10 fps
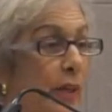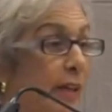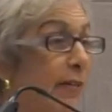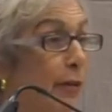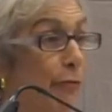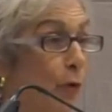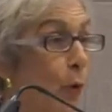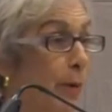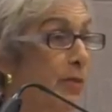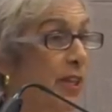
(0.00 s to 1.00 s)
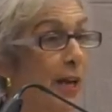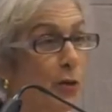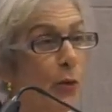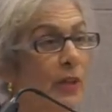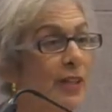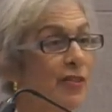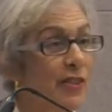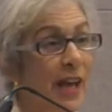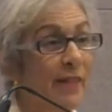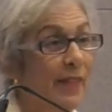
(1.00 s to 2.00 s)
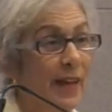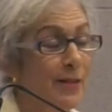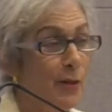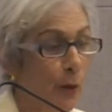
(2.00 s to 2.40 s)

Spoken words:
or give informed sexual consent. That's